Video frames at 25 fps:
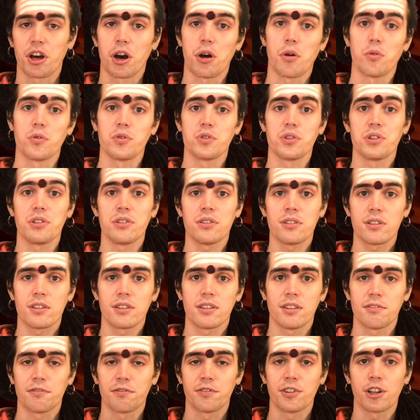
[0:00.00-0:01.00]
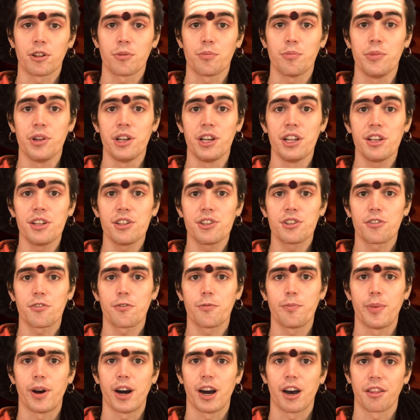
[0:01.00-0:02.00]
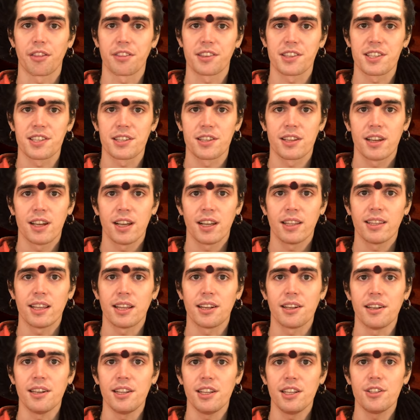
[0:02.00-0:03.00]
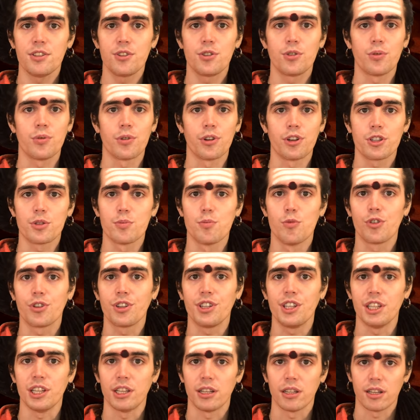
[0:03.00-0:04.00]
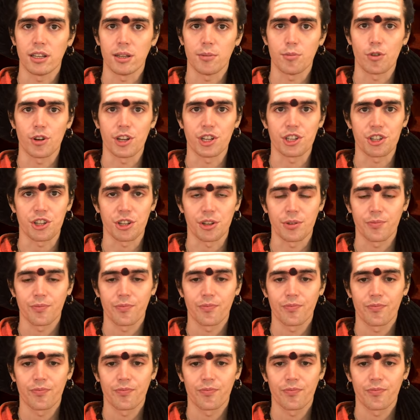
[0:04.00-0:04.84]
thousands, if not millions, of paths that leads towards mukti, liberation.